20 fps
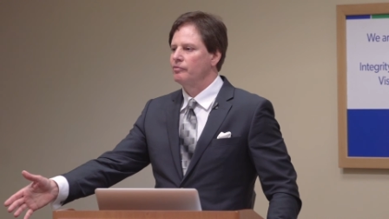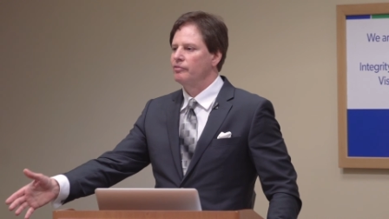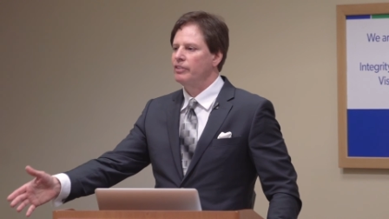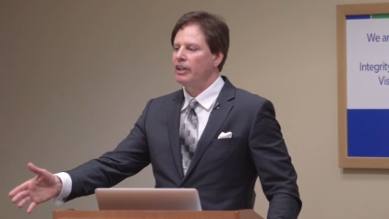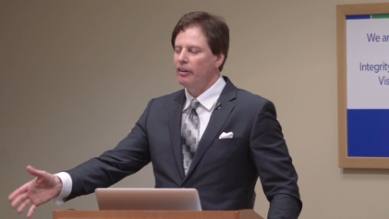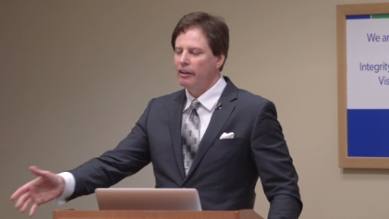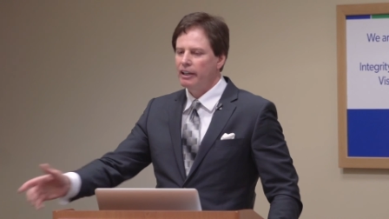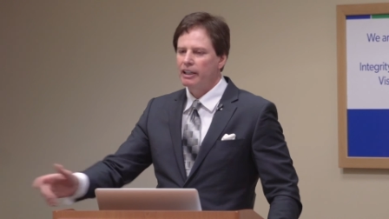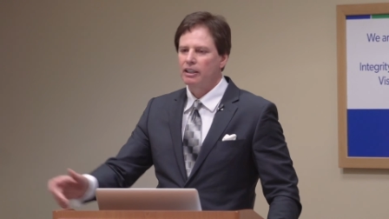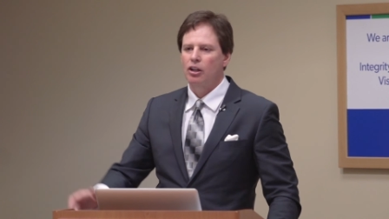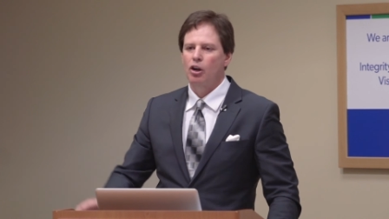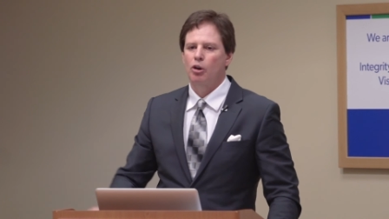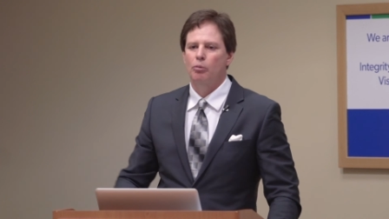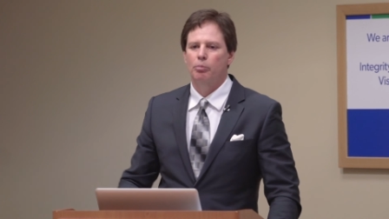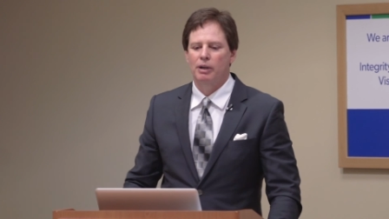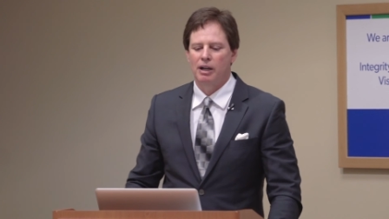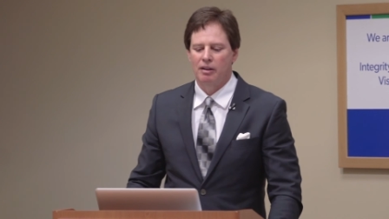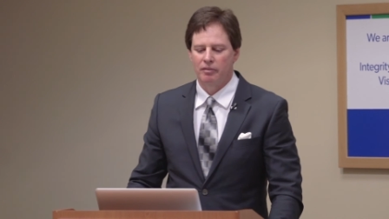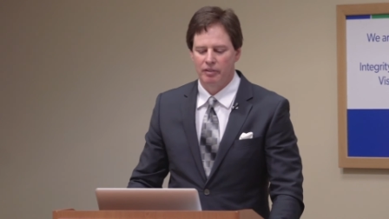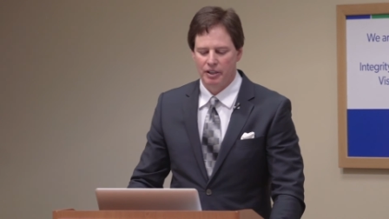Very
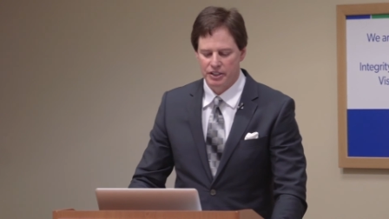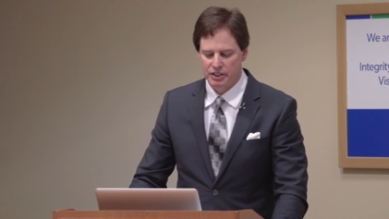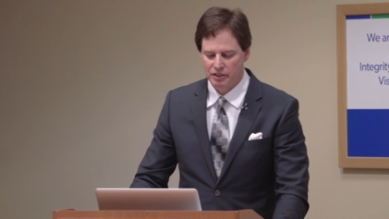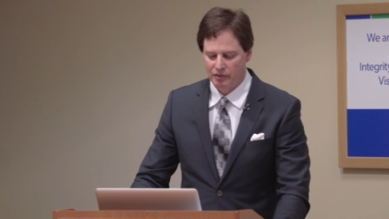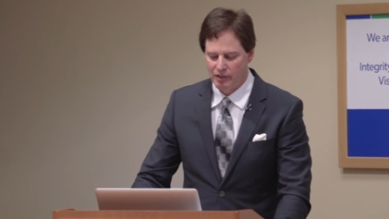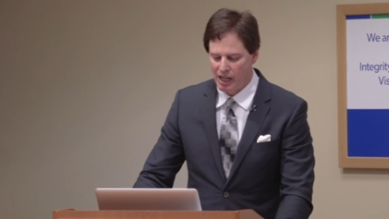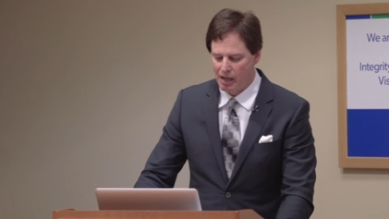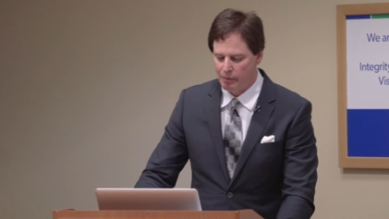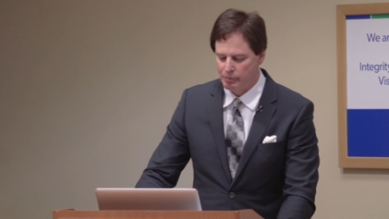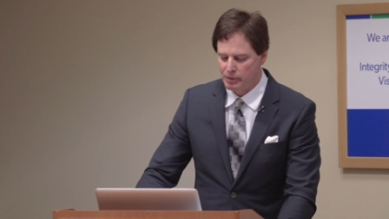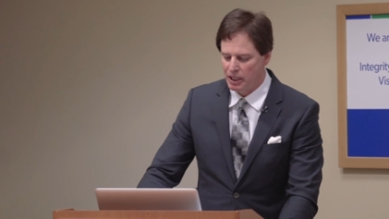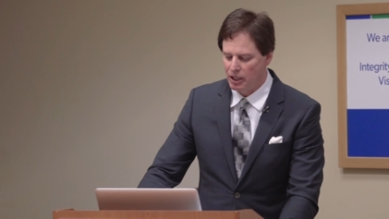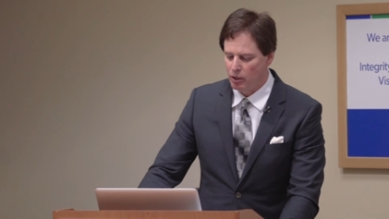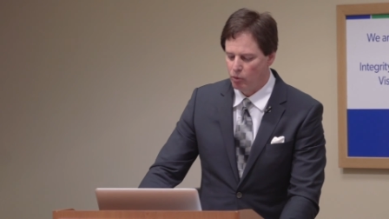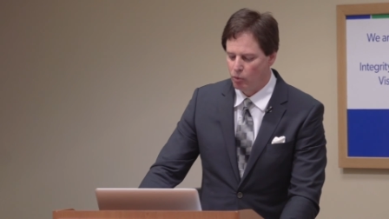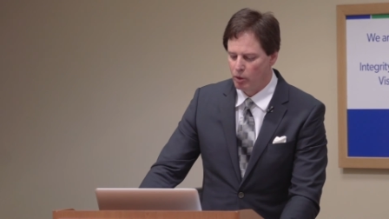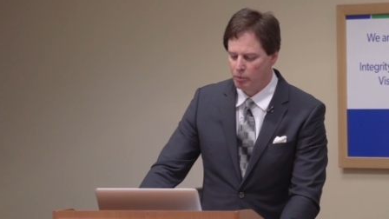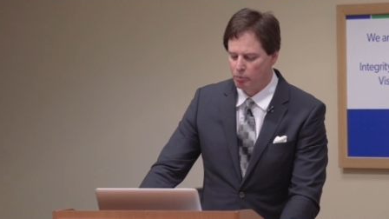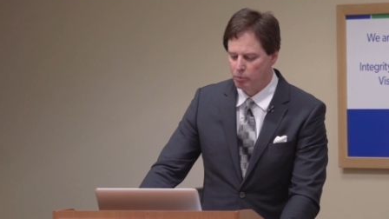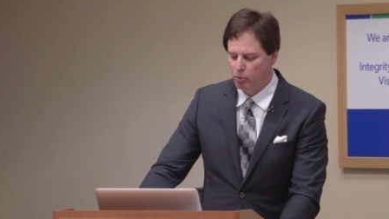low prevalence of AMD
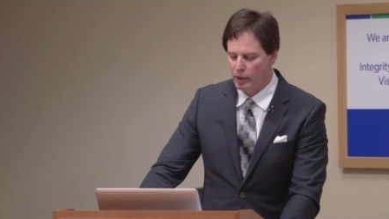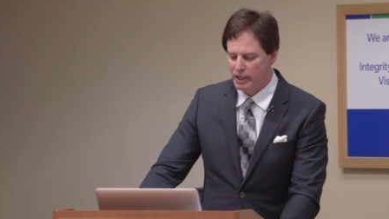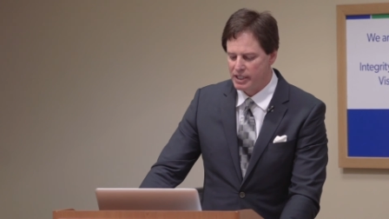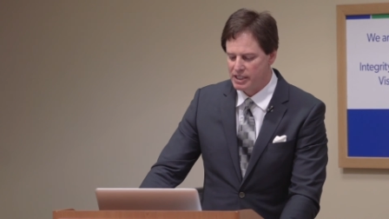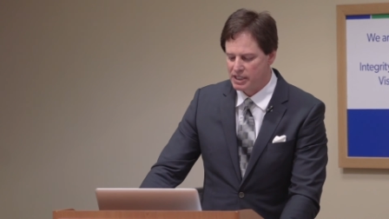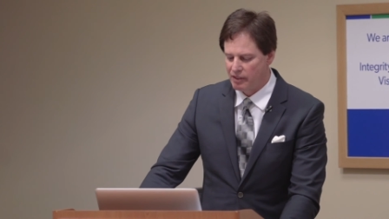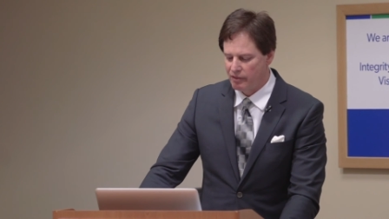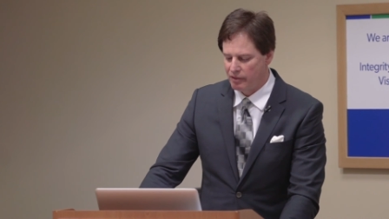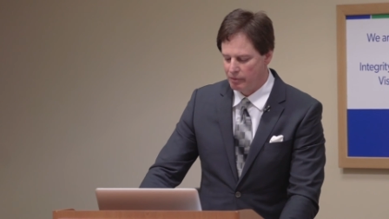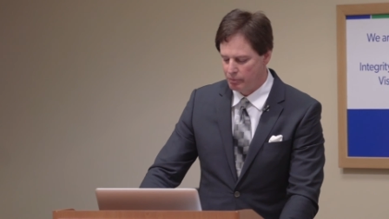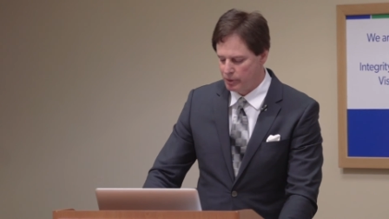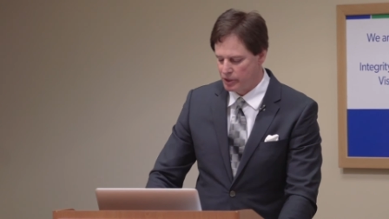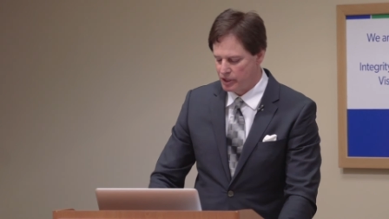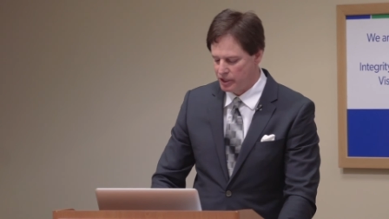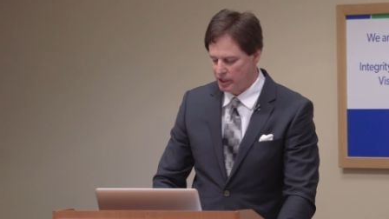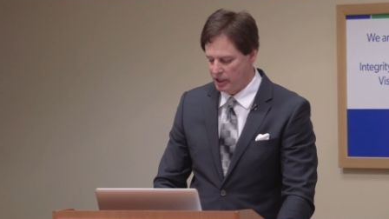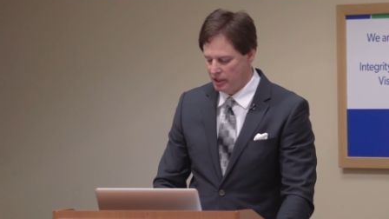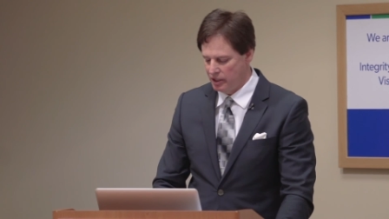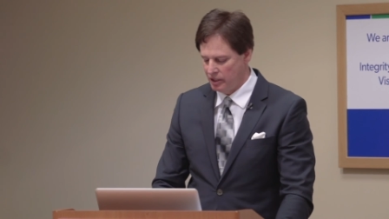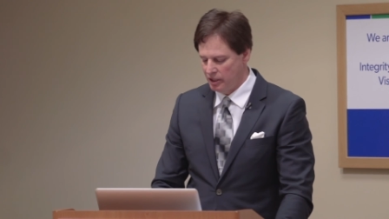at
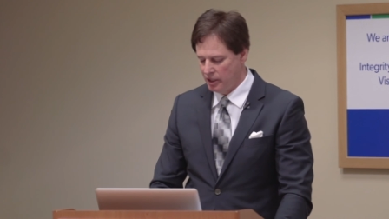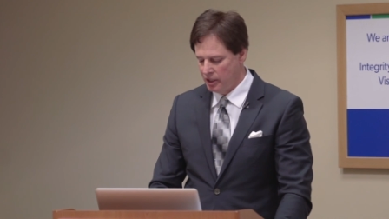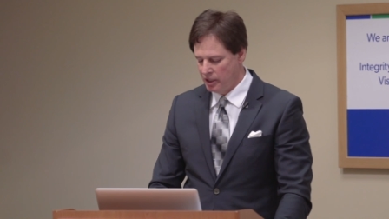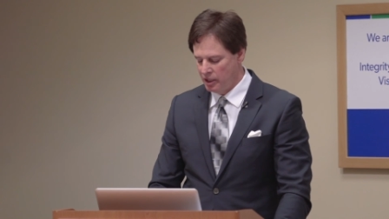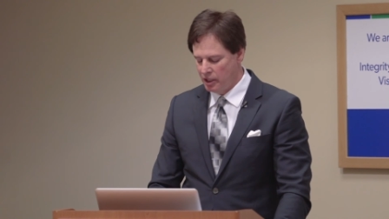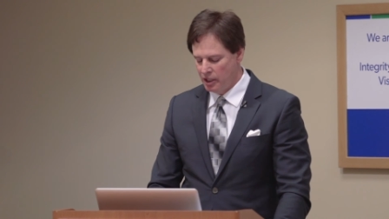1.7%.